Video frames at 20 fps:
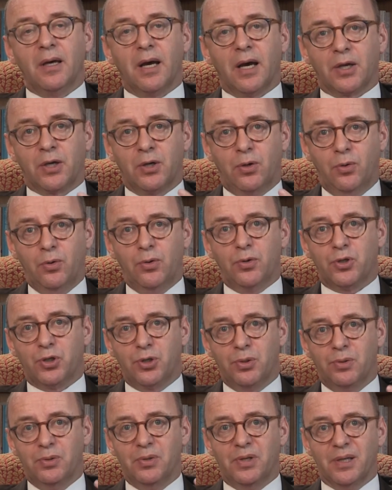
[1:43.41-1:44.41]
a court
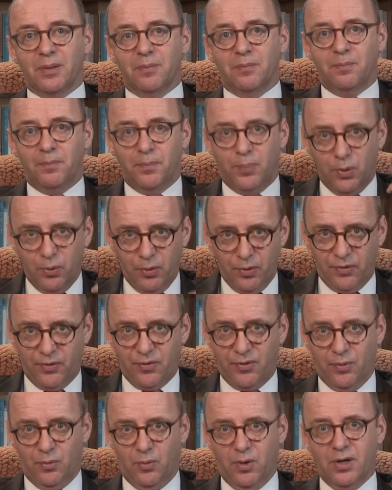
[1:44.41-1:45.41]
should look at
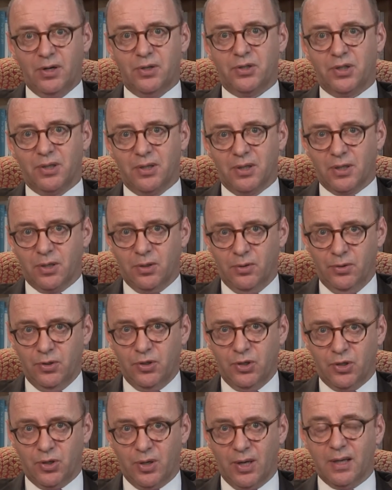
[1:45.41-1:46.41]
both the words of the
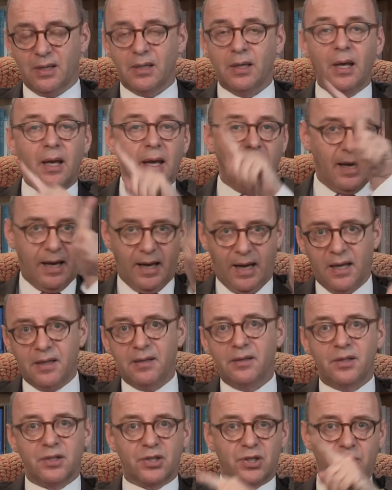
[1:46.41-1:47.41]
contract
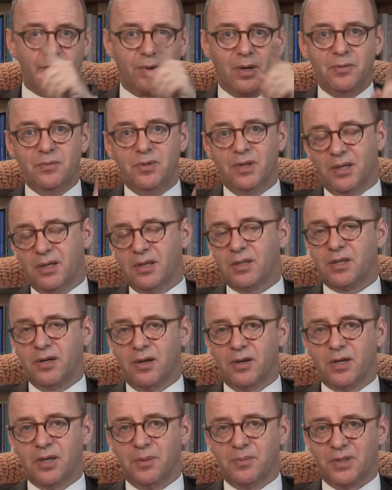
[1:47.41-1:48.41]
and the surrounding
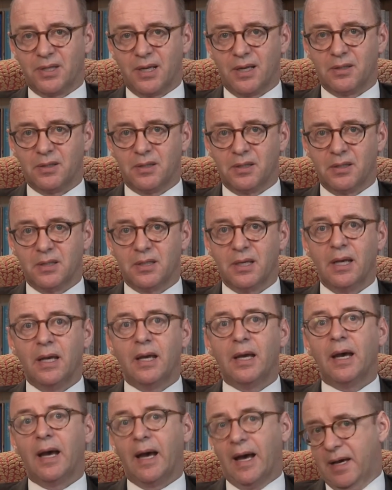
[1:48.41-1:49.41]
circumstances
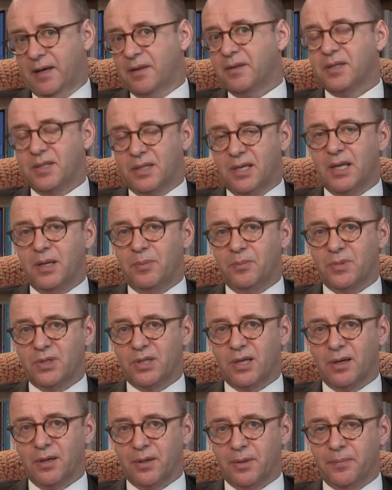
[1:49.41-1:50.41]
at the same
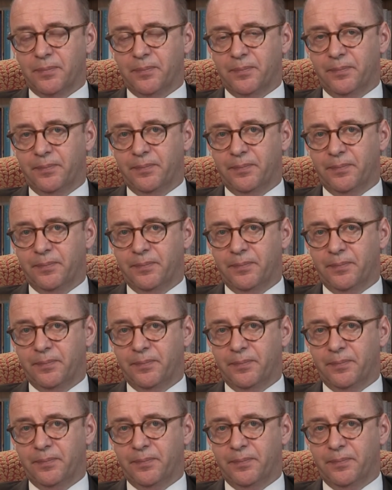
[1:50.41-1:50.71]
time.